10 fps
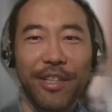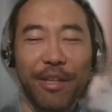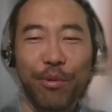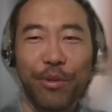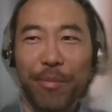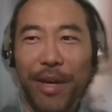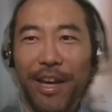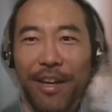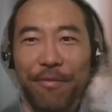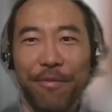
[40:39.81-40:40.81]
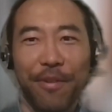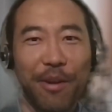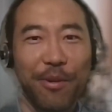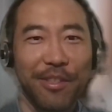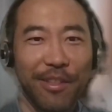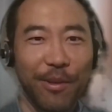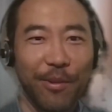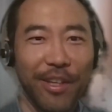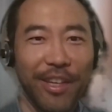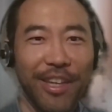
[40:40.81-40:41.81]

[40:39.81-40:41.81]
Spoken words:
They're pulling back very slowly.